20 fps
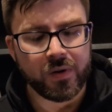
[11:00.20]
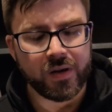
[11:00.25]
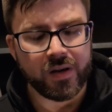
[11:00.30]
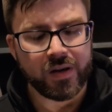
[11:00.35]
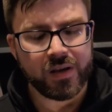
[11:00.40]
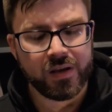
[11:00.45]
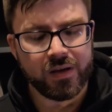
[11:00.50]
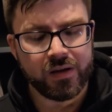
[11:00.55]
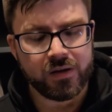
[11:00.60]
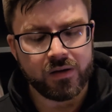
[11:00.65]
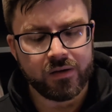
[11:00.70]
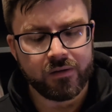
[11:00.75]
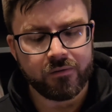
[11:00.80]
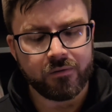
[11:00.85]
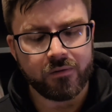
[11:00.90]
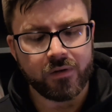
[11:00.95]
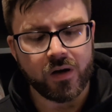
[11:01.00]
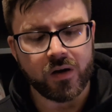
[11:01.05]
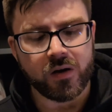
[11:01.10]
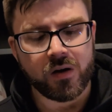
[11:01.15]
I
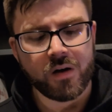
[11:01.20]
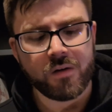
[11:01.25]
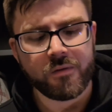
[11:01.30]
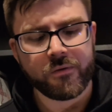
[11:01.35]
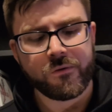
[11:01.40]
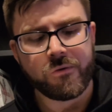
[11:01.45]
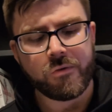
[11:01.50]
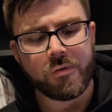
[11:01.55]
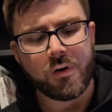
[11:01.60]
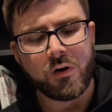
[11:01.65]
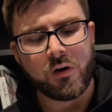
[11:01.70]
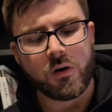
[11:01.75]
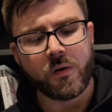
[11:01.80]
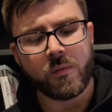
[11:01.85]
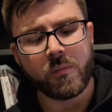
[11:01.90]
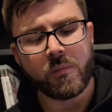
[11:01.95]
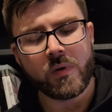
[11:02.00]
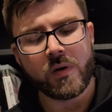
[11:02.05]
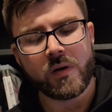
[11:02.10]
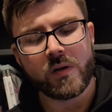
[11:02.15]
believe I got
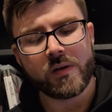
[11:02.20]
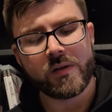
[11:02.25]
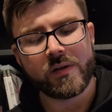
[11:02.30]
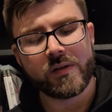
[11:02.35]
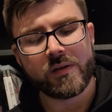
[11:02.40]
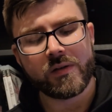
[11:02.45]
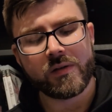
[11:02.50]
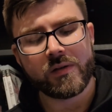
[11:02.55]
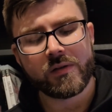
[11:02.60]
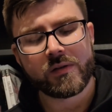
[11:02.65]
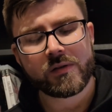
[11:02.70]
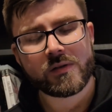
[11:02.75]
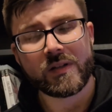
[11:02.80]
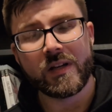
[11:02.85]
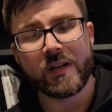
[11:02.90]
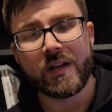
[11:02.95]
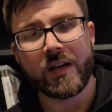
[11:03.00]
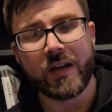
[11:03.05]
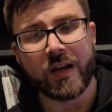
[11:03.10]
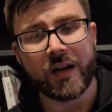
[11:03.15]
from
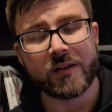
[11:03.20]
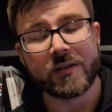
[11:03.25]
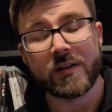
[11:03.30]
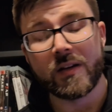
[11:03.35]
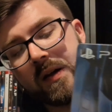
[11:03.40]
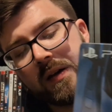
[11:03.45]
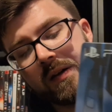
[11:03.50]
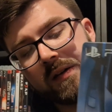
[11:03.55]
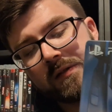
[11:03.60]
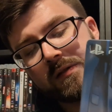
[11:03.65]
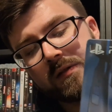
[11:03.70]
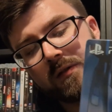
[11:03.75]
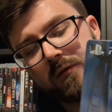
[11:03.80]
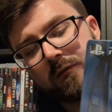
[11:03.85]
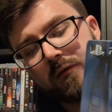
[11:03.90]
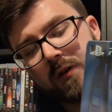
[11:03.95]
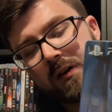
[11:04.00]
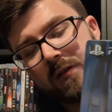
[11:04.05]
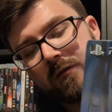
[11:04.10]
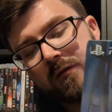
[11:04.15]
CEX, is
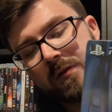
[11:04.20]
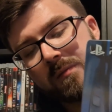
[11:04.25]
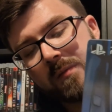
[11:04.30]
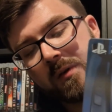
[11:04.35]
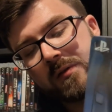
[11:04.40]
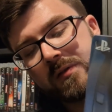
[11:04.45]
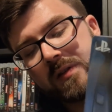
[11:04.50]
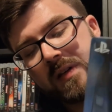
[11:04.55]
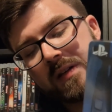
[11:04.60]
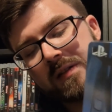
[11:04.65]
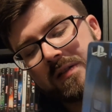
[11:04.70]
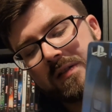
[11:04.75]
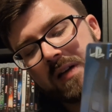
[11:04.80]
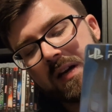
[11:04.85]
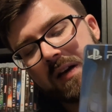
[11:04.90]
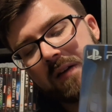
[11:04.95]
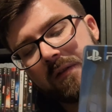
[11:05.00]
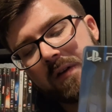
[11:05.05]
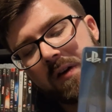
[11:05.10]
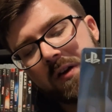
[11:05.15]
Gran Turismo 6
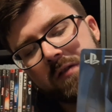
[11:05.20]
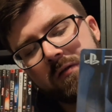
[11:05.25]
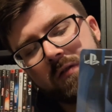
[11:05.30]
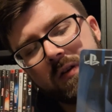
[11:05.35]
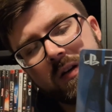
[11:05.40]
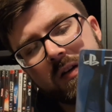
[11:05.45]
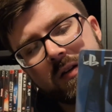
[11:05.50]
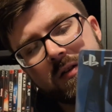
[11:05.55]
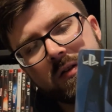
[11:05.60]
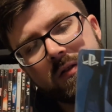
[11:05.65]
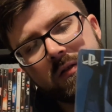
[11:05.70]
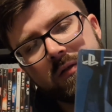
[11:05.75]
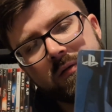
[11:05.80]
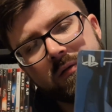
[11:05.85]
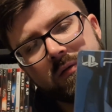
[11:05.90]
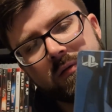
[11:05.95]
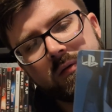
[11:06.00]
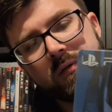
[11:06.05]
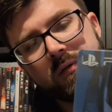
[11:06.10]
Anniversary Edition.